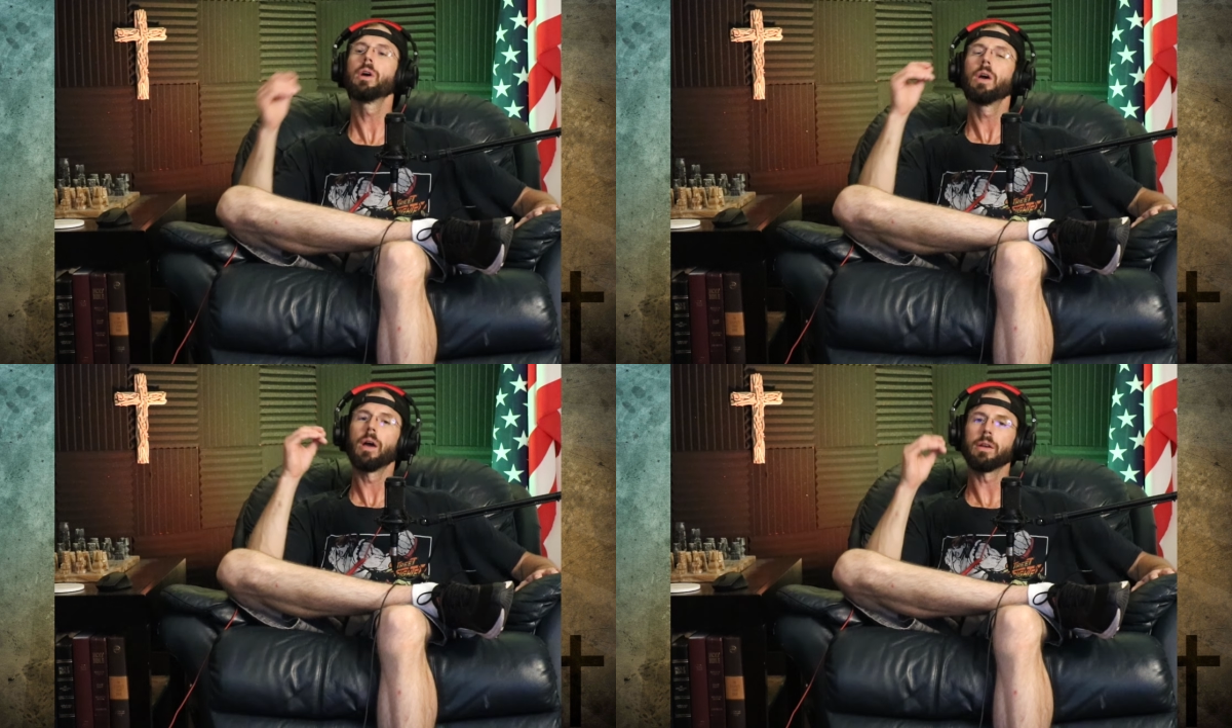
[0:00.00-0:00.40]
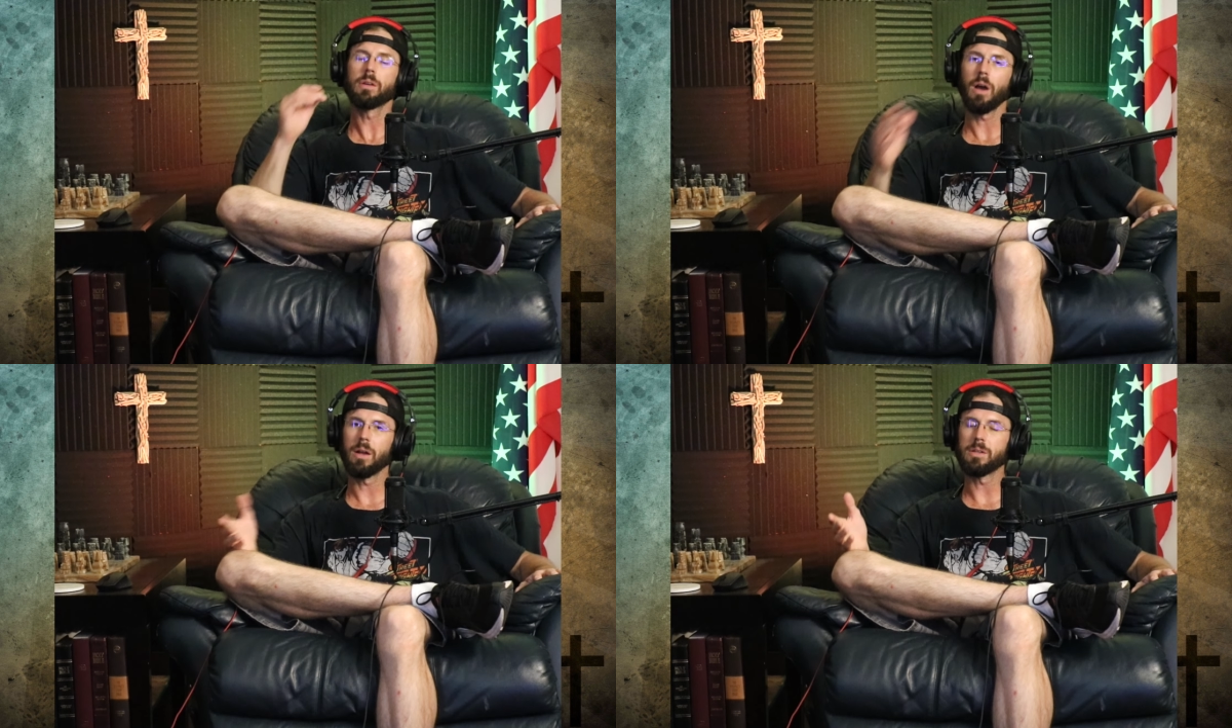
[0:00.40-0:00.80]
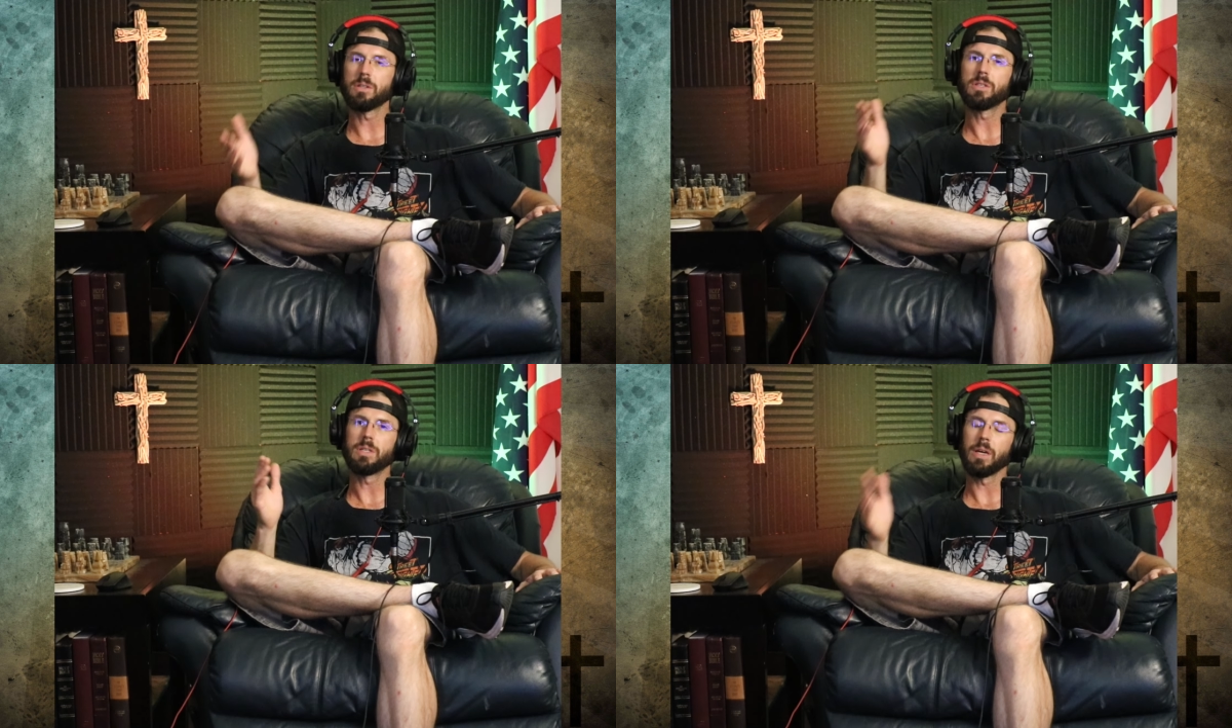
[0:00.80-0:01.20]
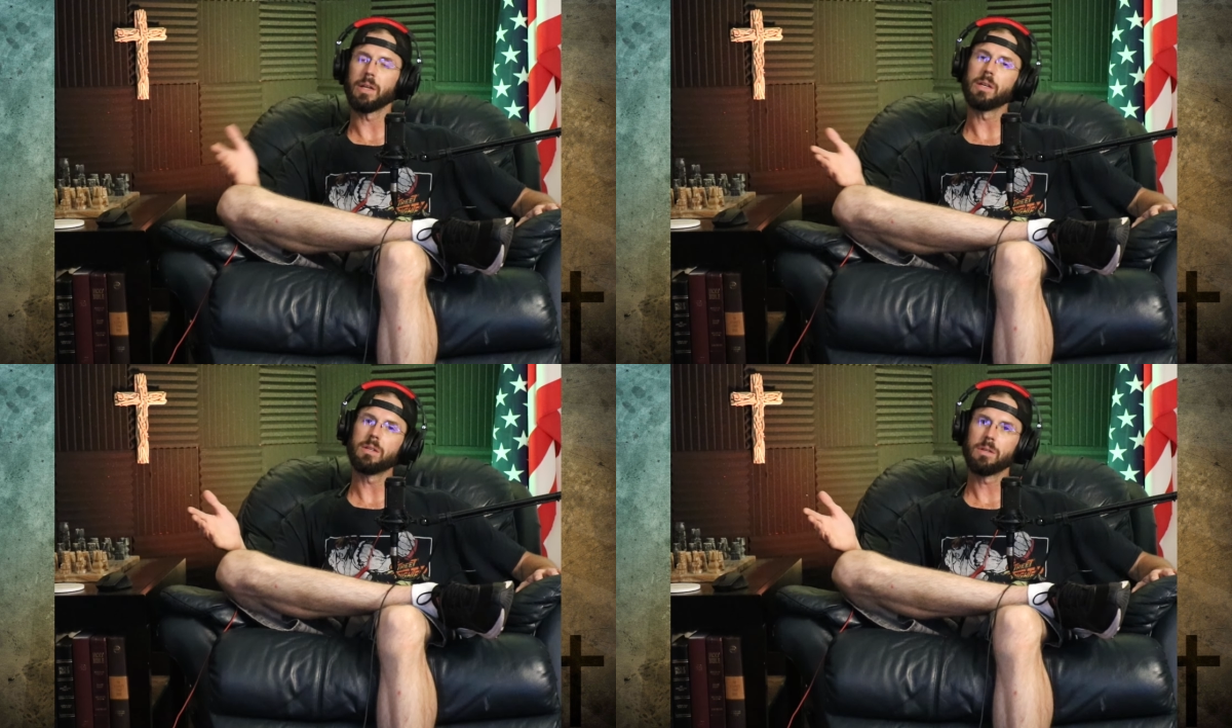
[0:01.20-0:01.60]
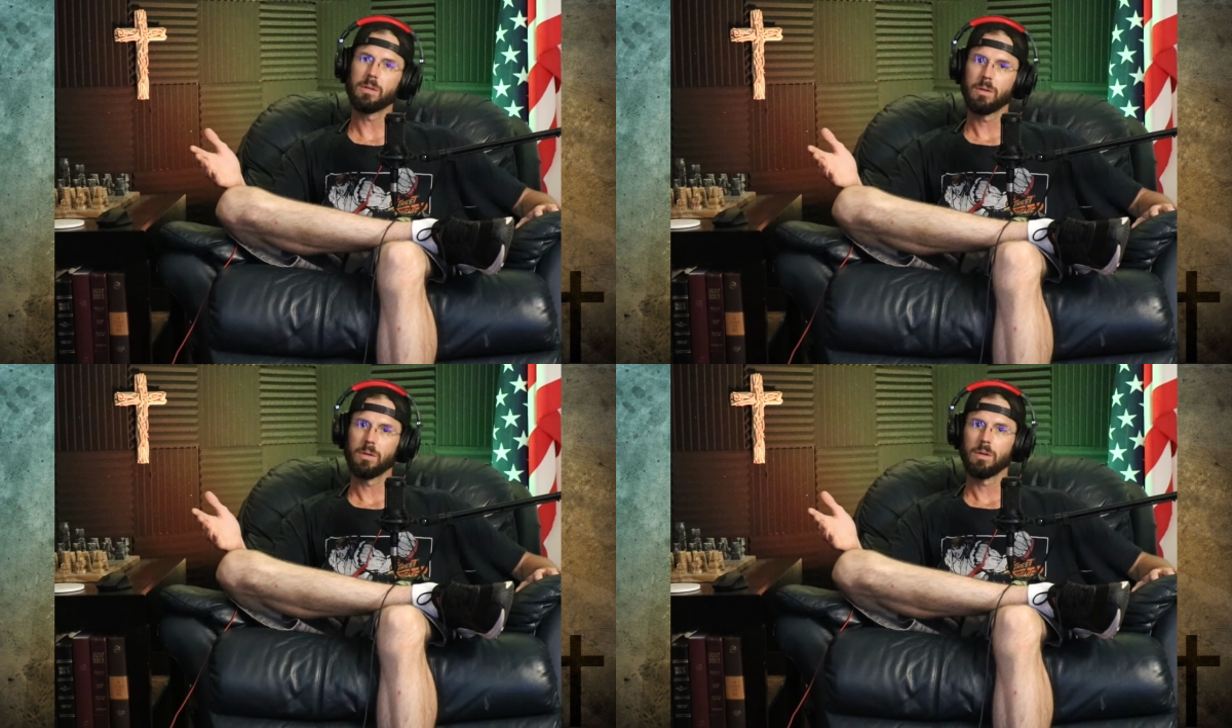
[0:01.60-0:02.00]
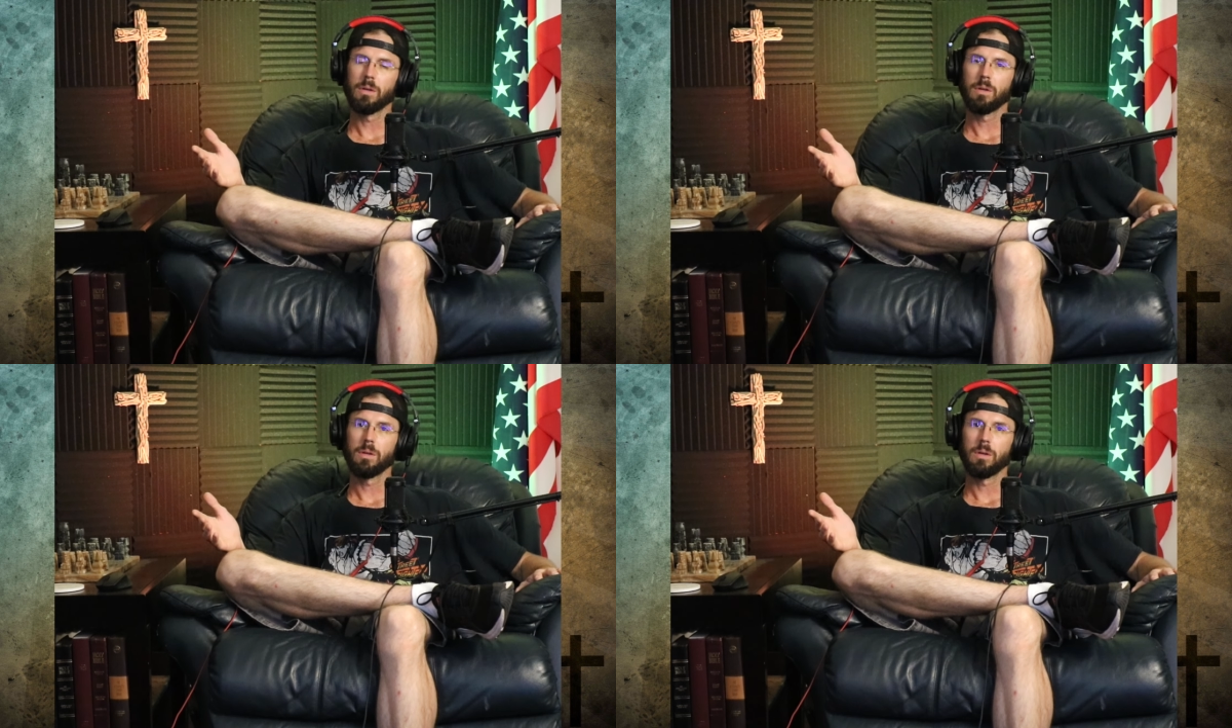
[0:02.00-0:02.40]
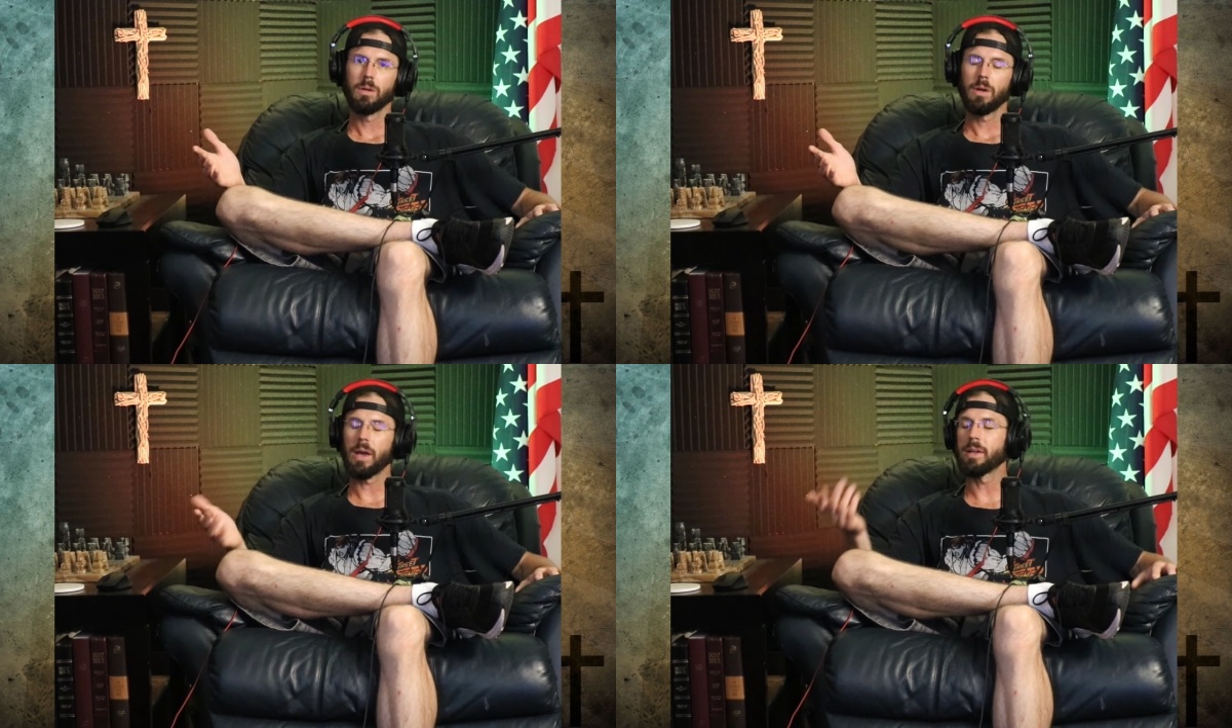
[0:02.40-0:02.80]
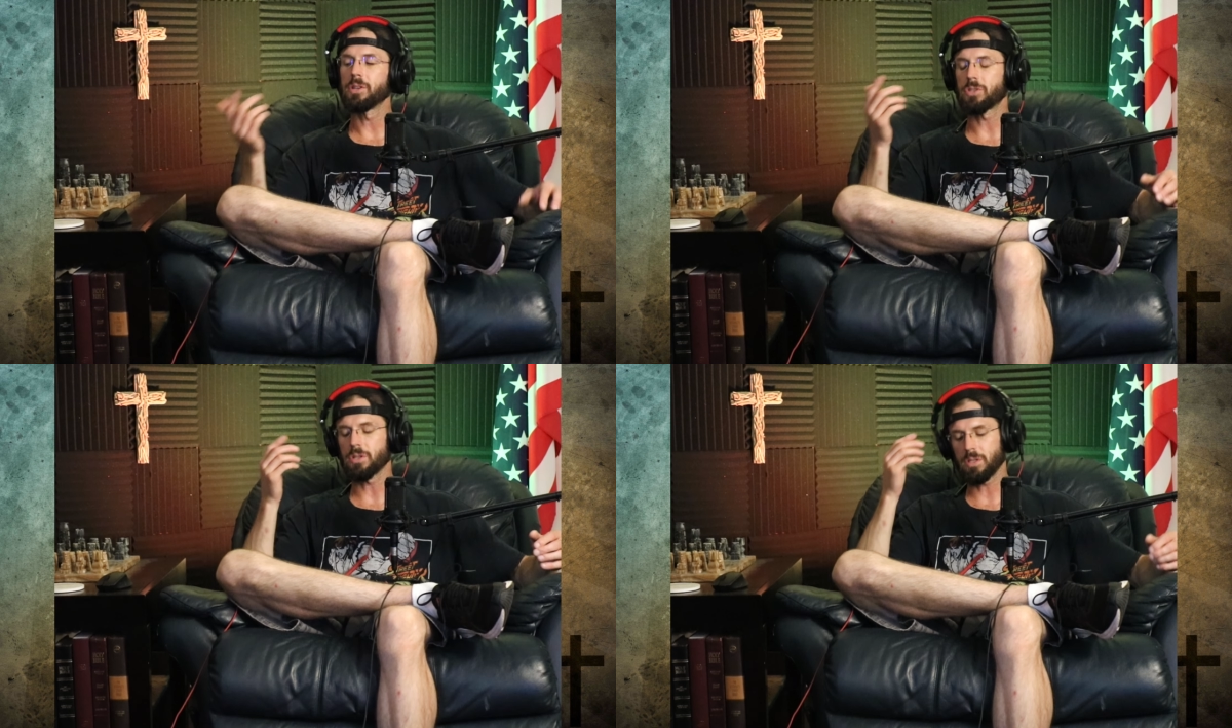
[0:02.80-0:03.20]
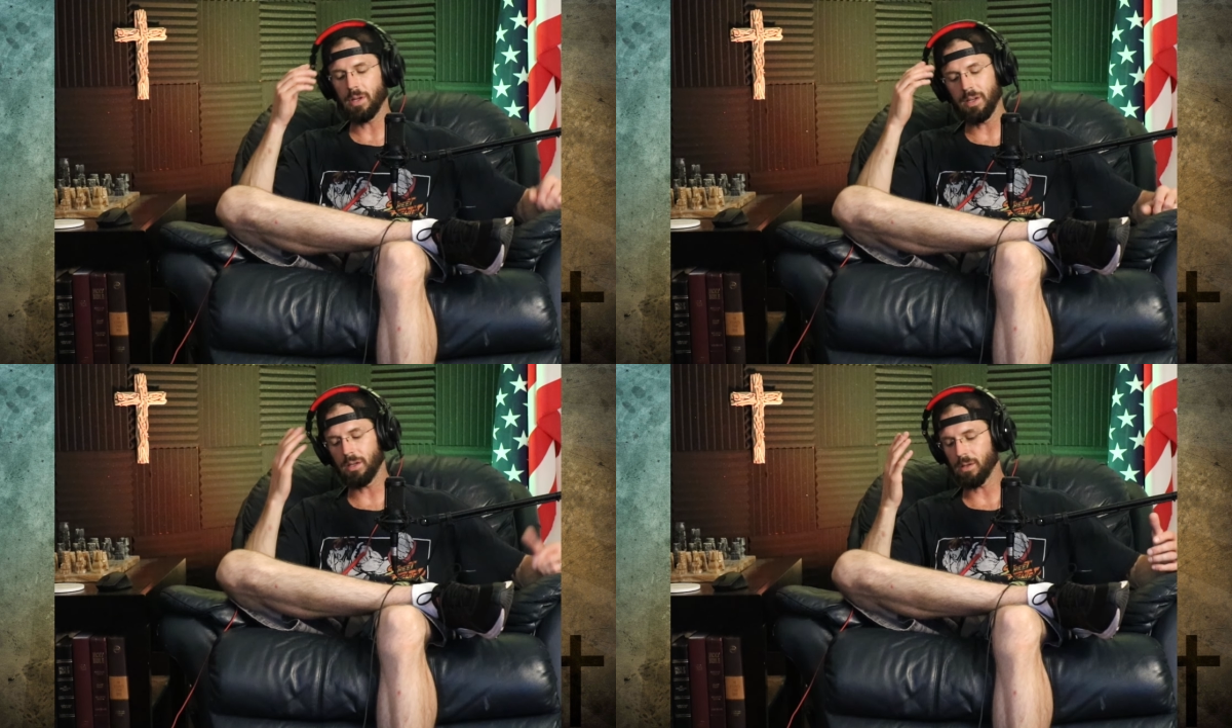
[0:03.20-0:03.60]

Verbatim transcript: and God did it. And it's just like,